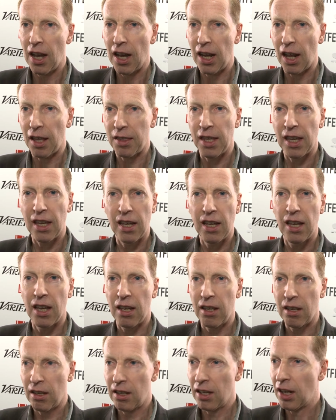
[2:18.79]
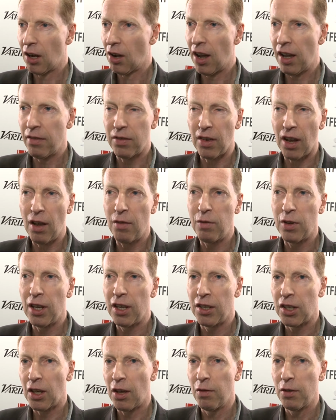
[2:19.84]
And I think you know, I've I've
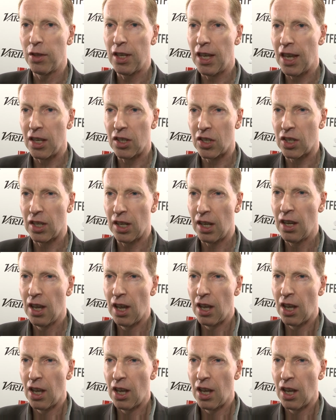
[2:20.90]
learned over the years to